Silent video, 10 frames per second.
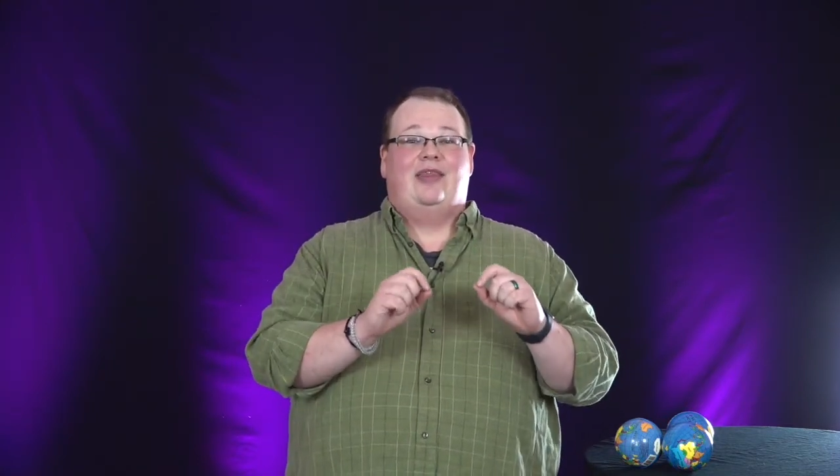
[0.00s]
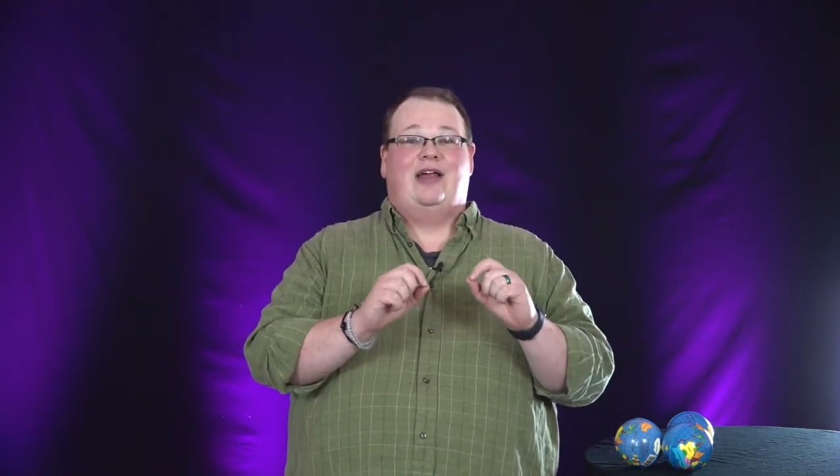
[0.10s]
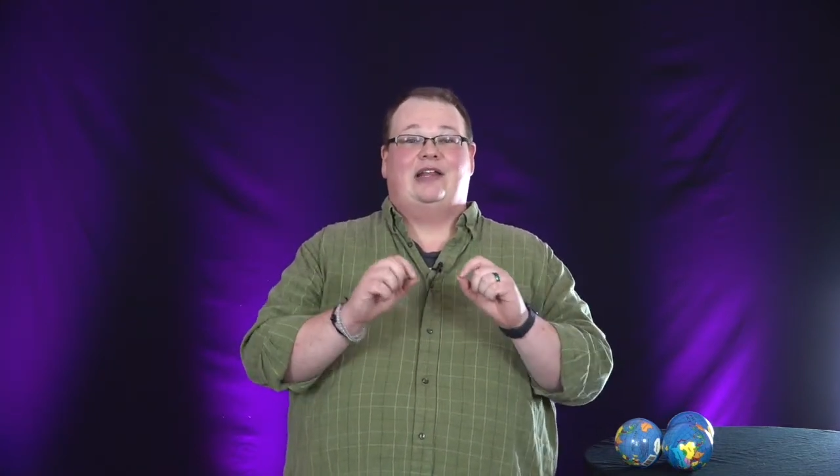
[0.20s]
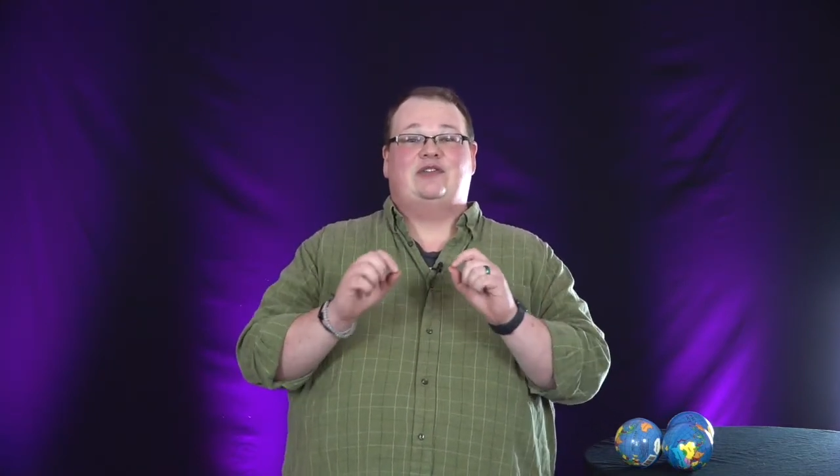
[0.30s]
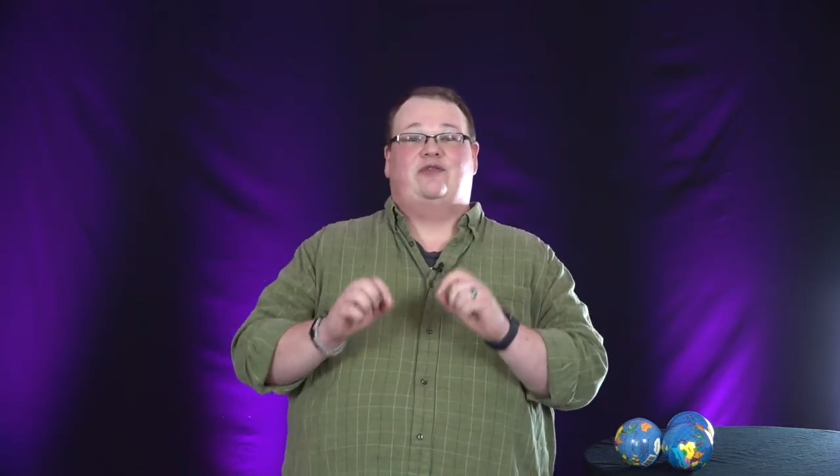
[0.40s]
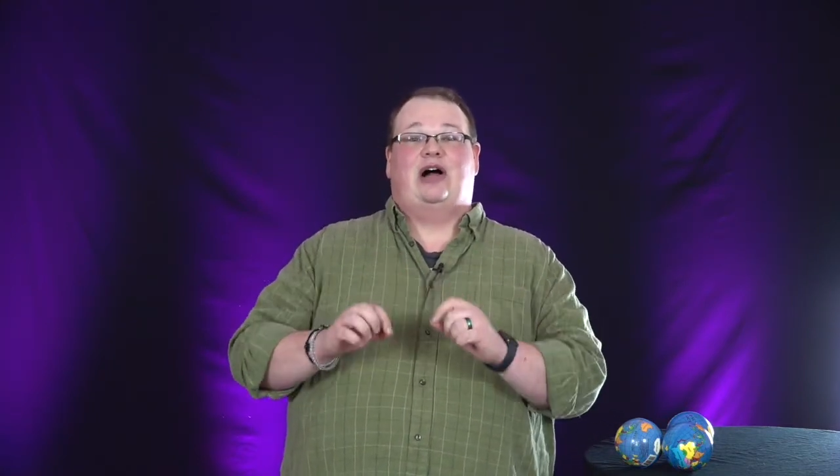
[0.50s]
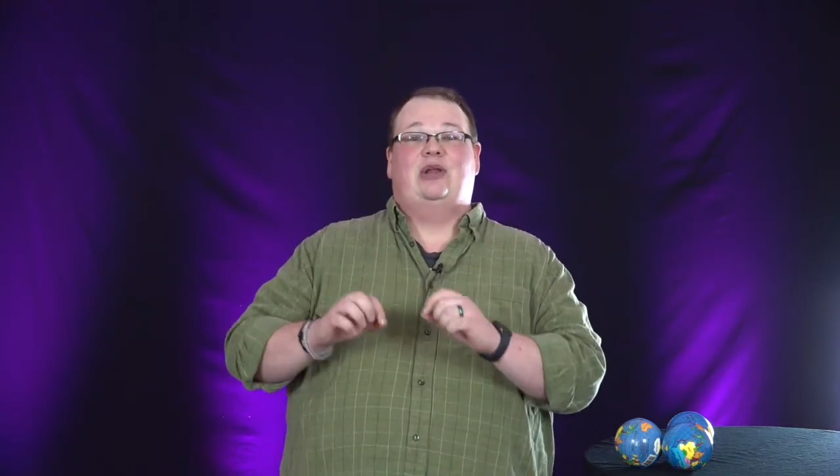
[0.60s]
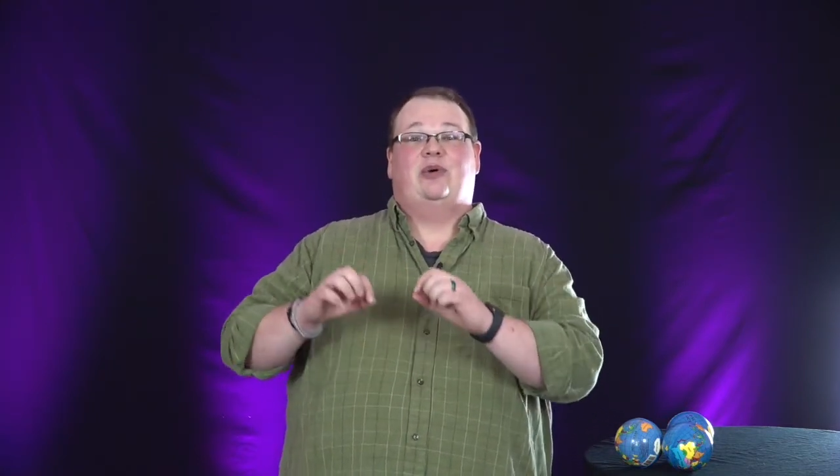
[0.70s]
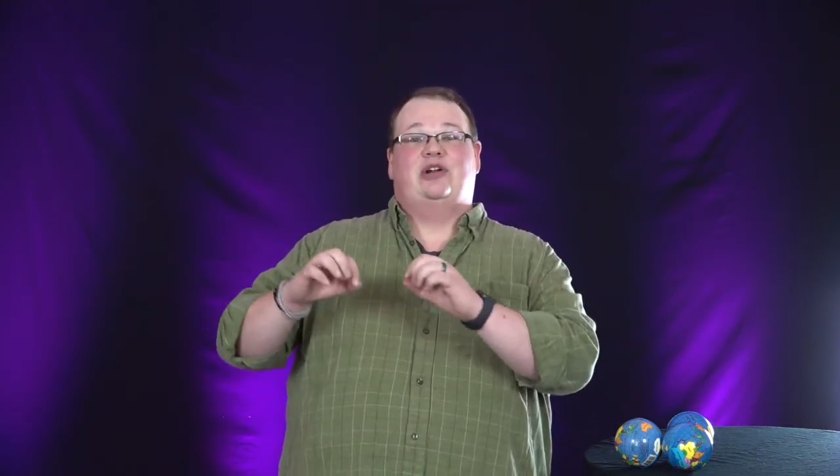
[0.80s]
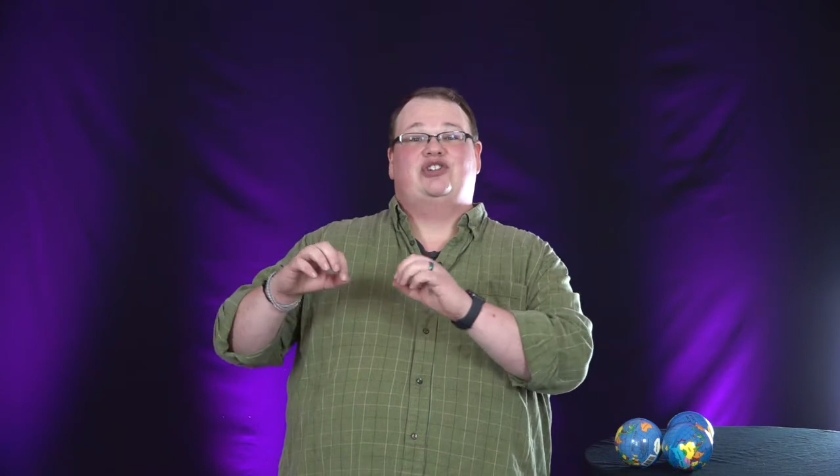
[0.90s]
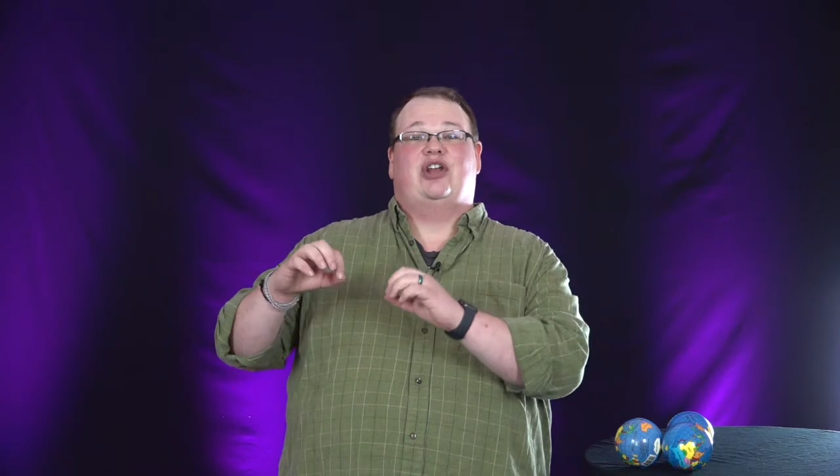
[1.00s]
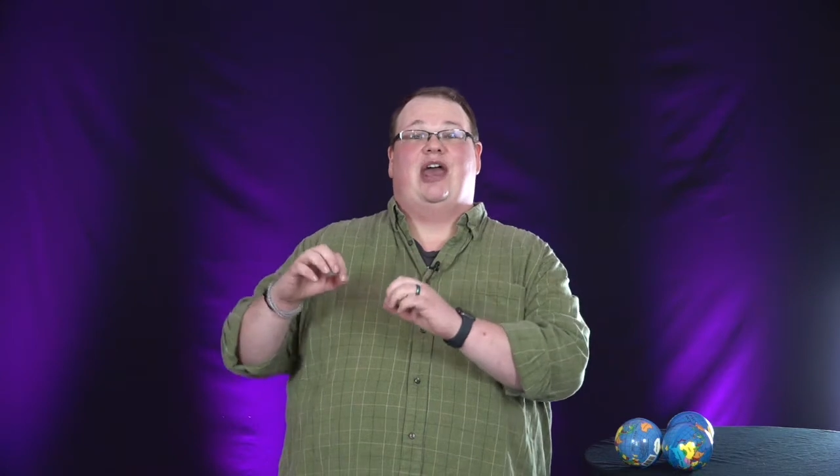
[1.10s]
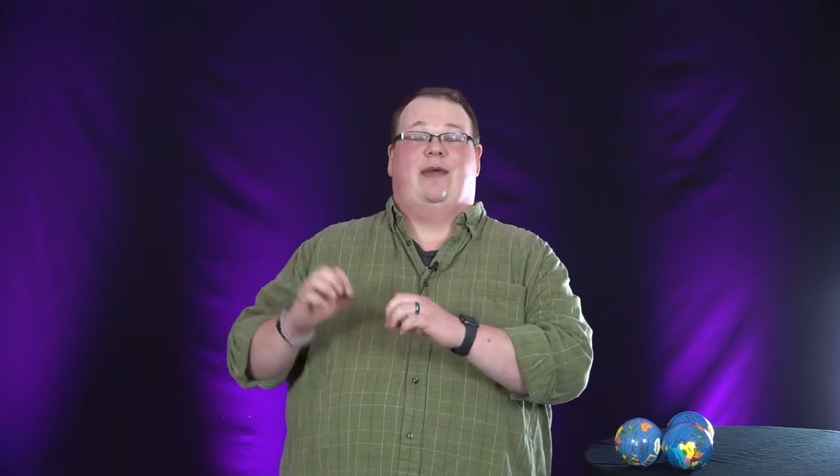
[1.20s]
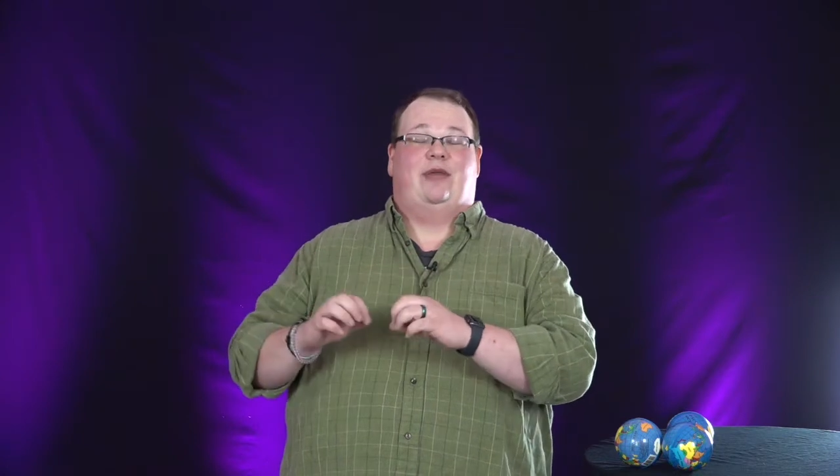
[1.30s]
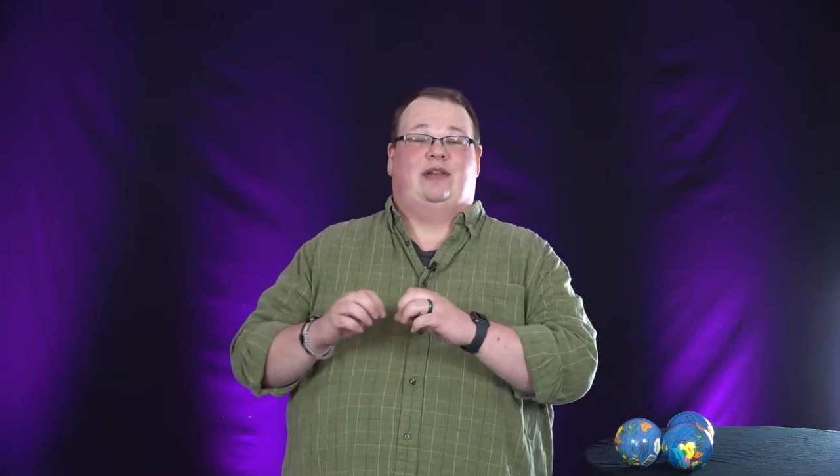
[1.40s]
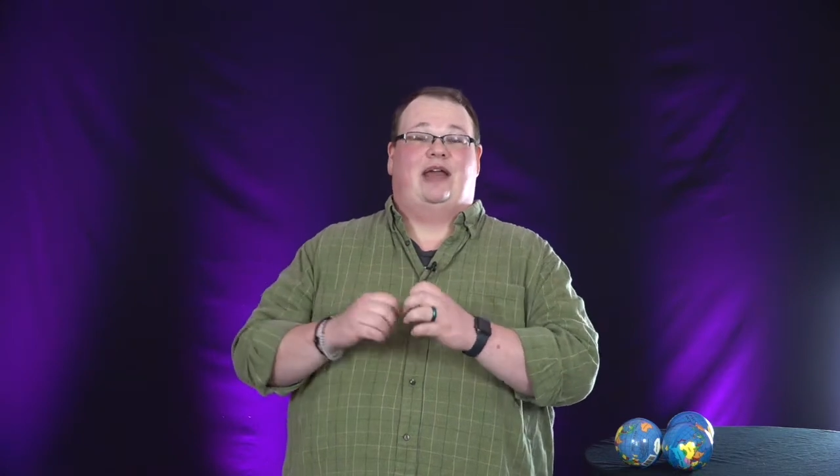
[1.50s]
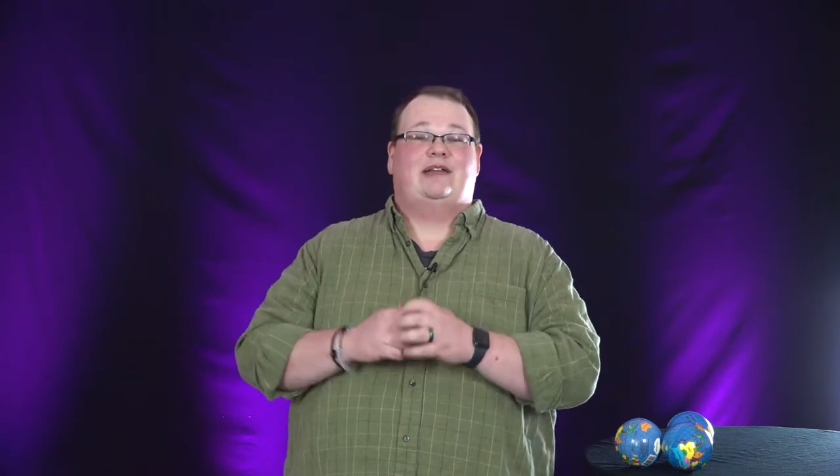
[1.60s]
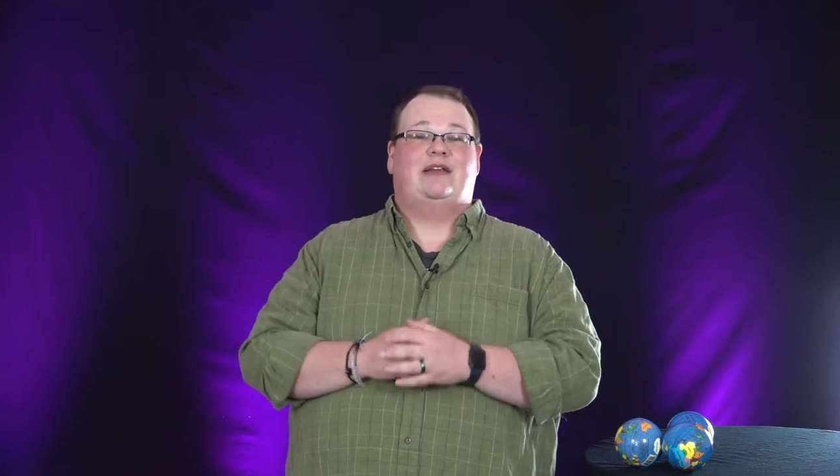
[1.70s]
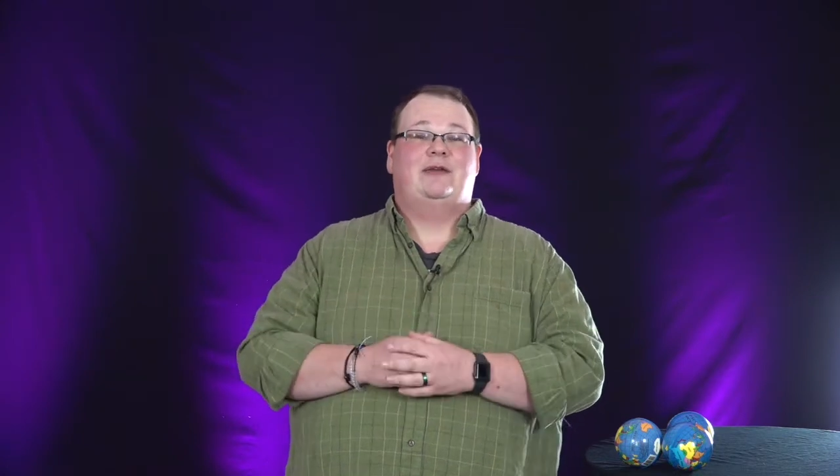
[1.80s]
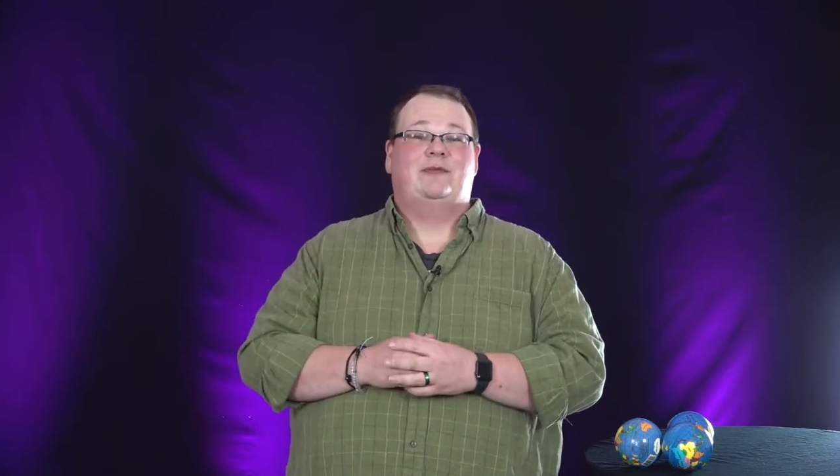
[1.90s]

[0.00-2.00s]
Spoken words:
that his followers should emulate.